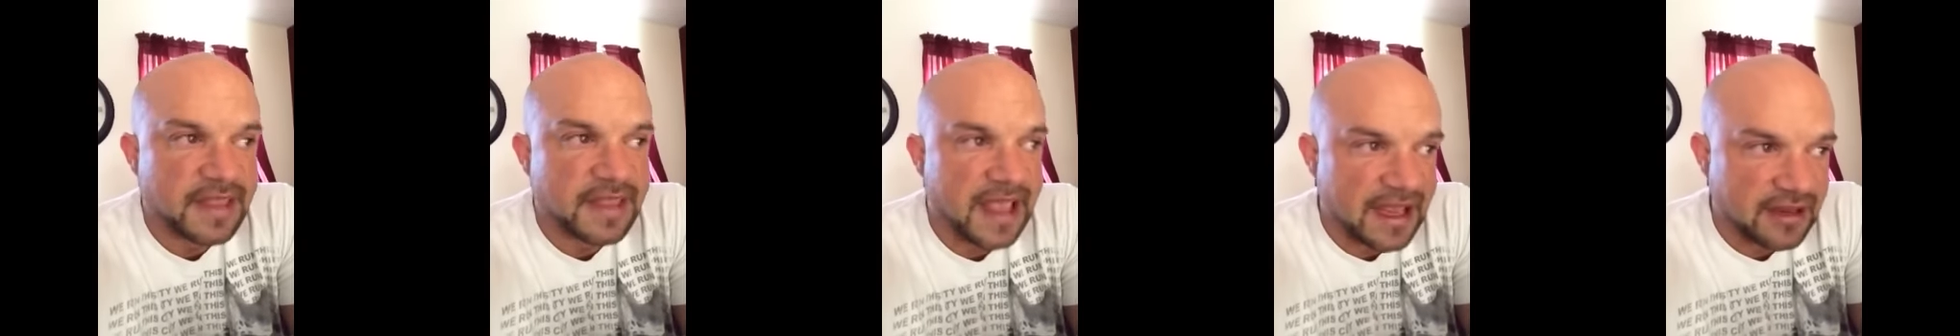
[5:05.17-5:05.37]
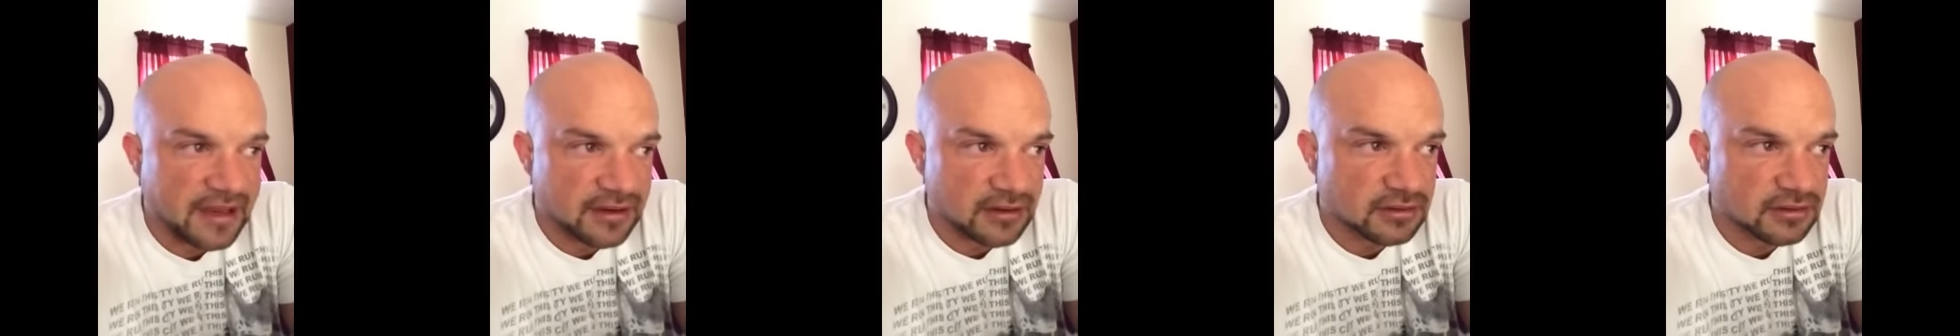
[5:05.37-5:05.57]

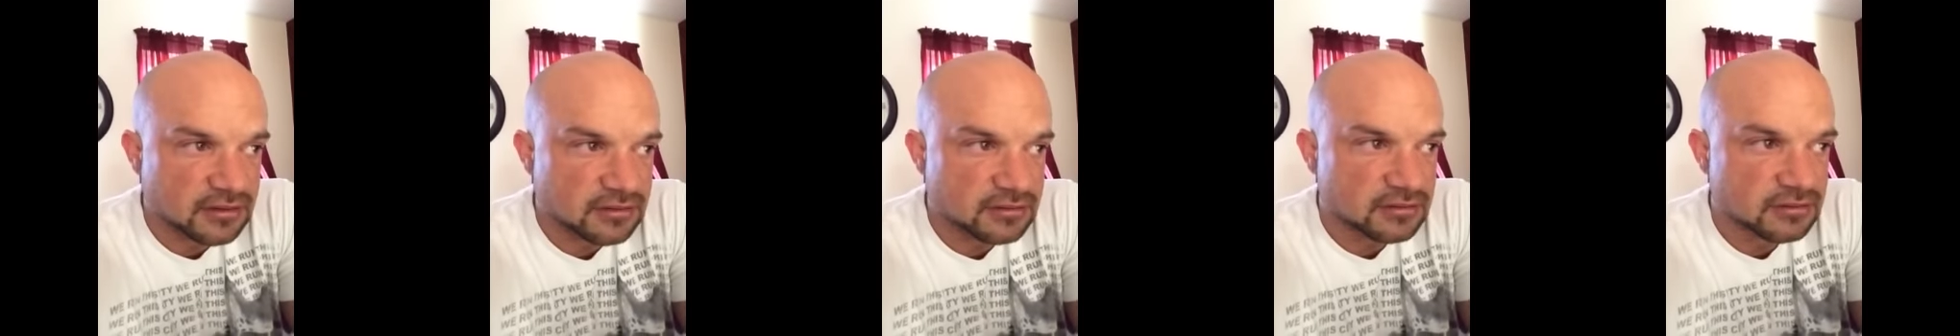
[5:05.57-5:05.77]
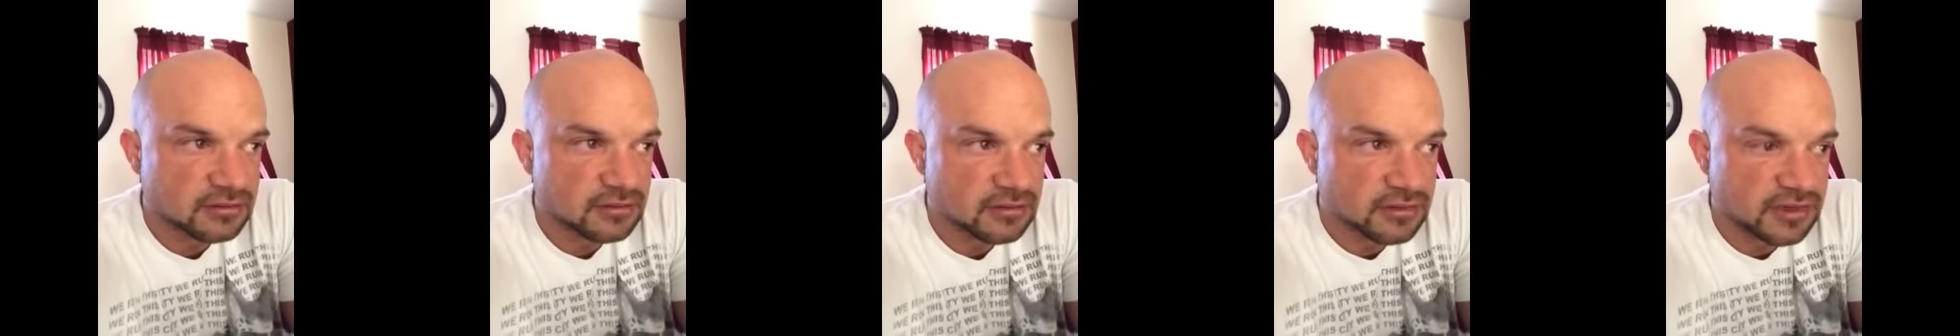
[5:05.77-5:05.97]
that
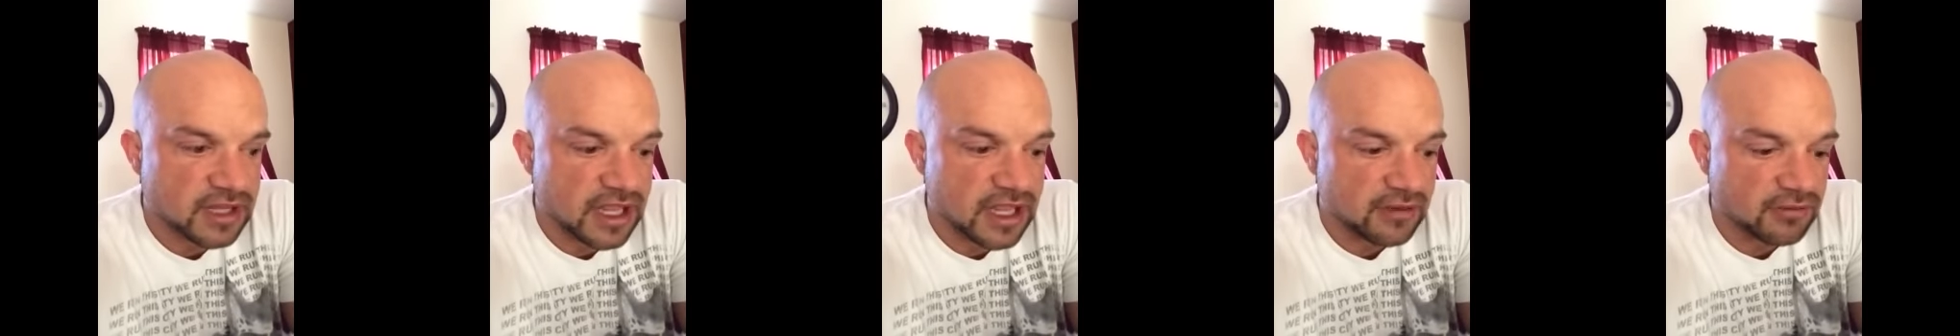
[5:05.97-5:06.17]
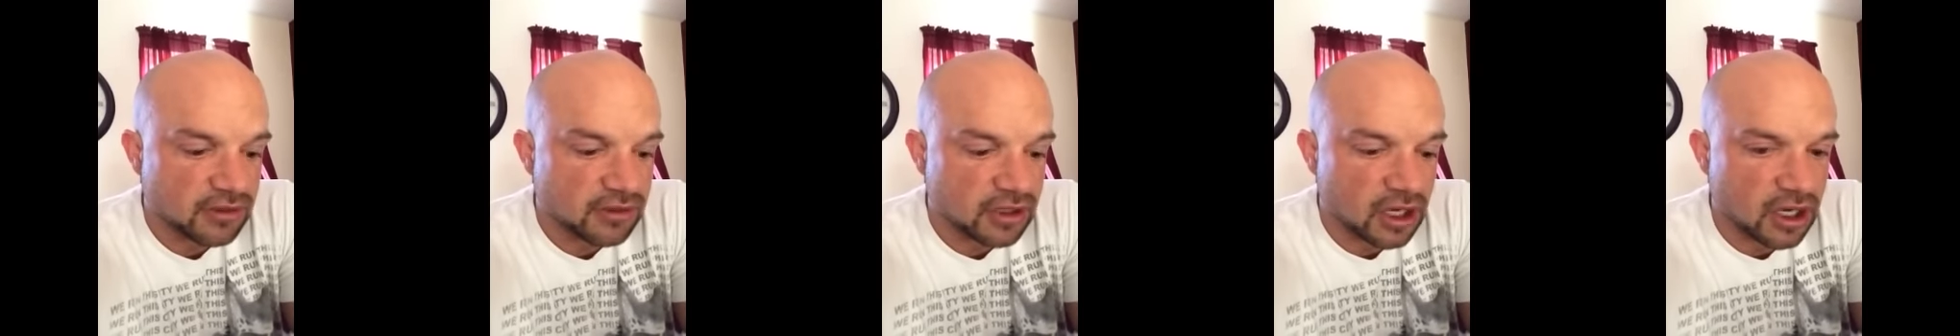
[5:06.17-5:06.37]

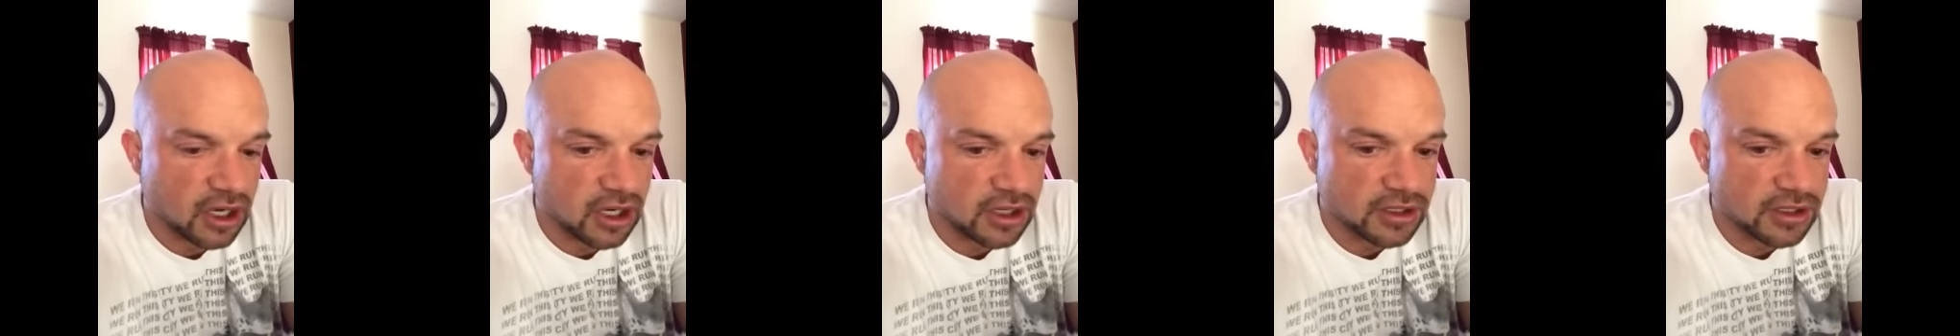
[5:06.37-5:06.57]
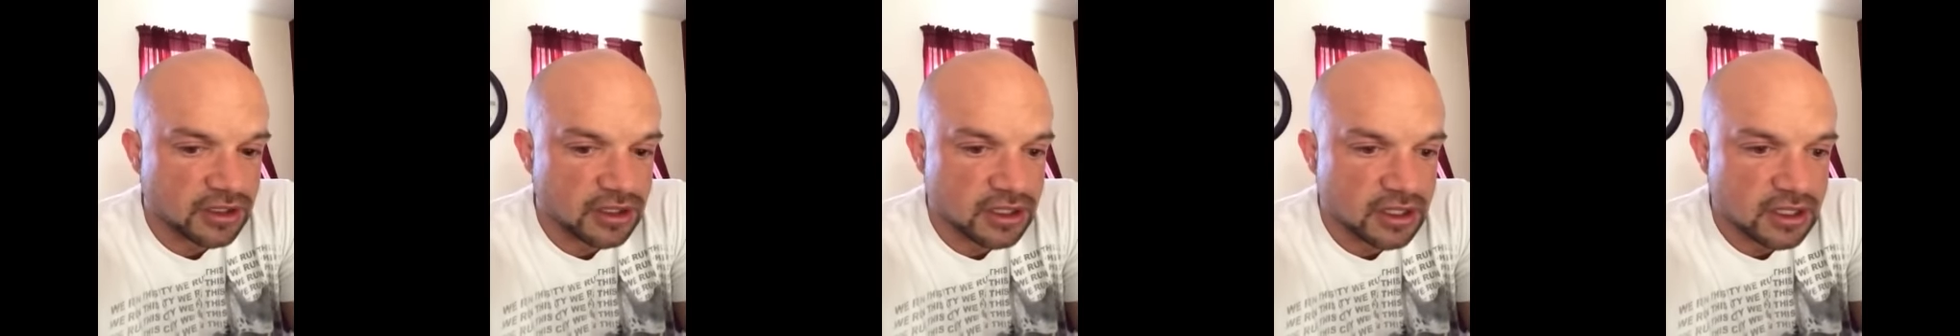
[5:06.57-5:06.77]

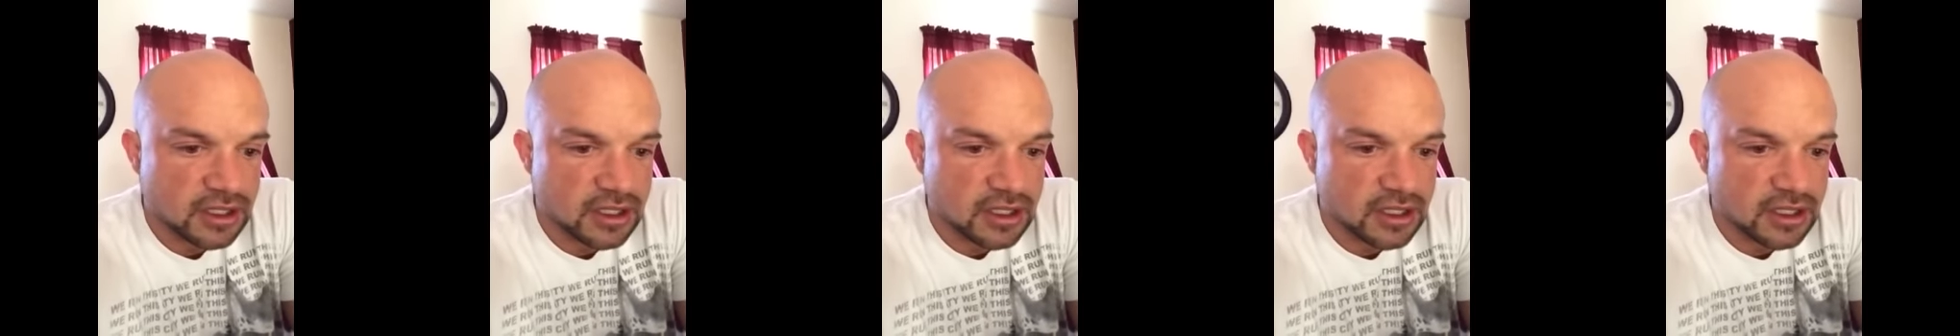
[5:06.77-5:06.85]
regard.